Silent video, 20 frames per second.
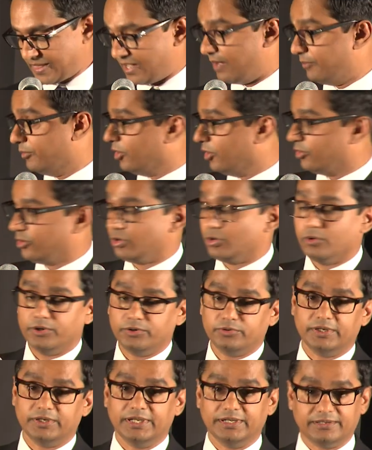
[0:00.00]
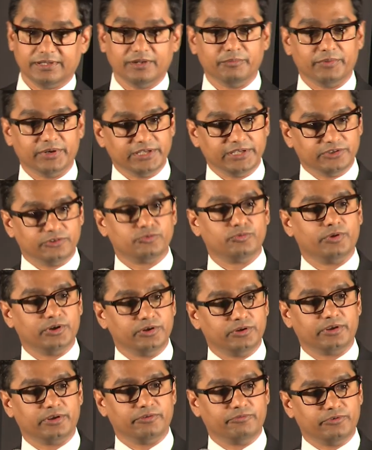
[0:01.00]
I'm not going to go into detail, but I just
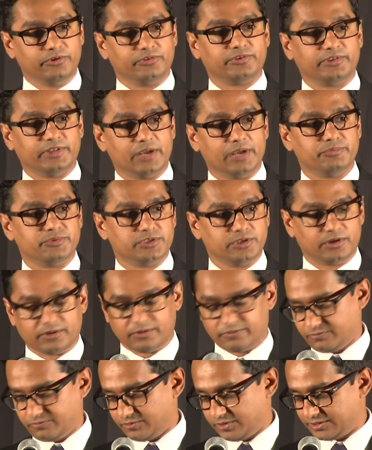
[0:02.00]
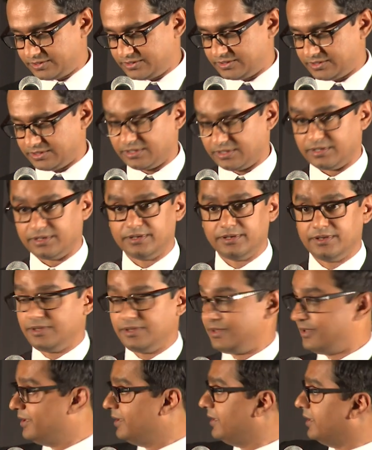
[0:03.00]
wanted to give you a snapshot of what
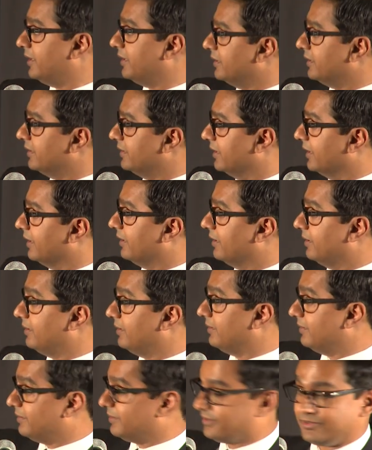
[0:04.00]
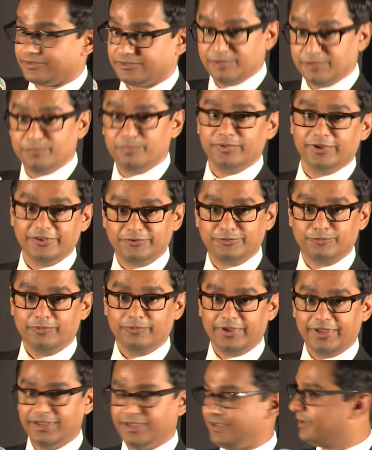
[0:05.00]
the simplest
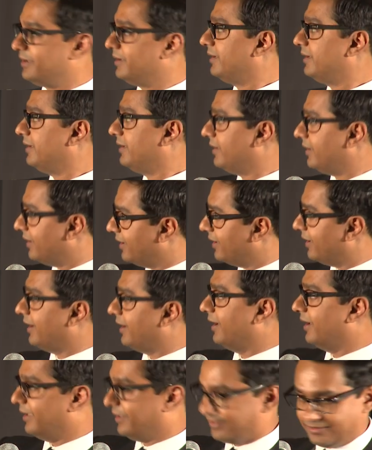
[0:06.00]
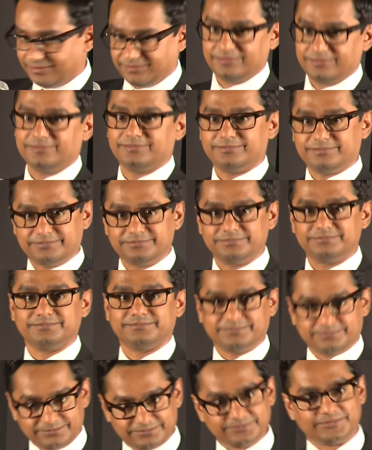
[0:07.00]
way and
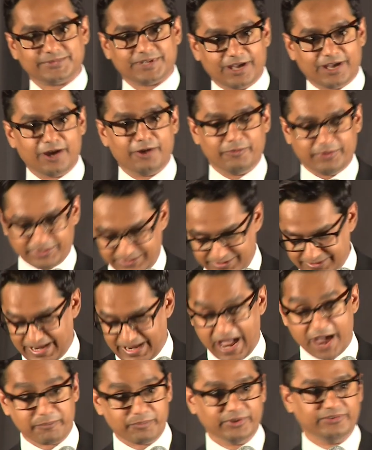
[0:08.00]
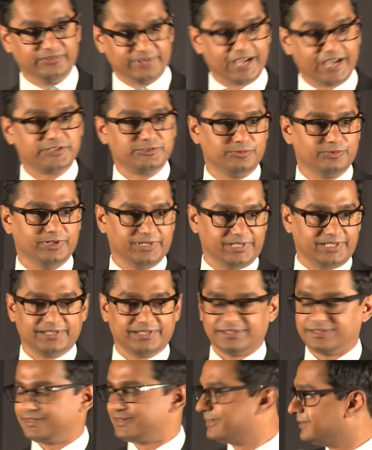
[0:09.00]
how it happens actually,
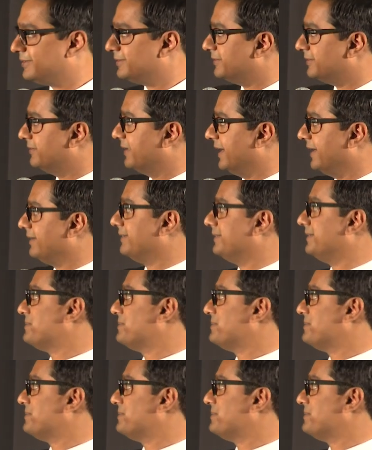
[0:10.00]
right?